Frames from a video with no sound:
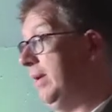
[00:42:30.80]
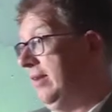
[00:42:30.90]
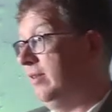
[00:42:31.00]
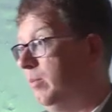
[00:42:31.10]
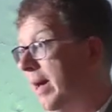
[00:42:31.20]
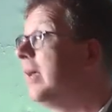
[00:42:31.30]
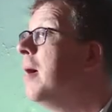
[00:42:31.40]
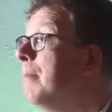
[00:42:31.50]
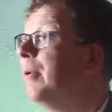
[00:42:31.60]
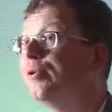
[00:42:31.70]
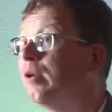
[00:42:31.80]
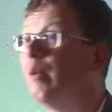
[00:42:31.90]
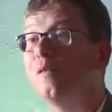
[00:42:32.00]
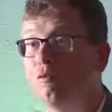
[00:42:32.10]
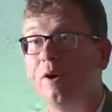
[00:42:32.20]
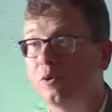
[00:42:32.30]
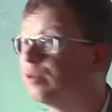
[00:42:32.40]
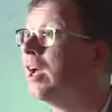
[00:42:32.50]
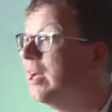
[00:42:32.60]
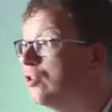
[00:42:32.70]
player didn't make it, but the gramophone
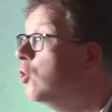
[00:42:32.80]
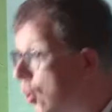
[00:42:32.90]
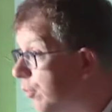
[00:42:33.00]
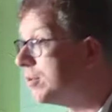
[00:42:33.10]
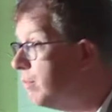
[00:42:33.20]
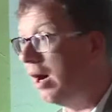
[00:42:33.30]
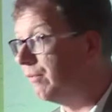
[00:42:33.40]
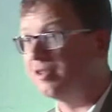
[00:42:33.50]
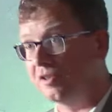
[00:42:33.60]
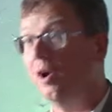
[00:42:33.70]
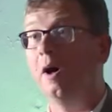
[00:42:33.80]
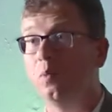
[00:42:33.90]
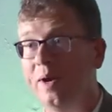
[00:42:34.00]
records looked marvellous. Can't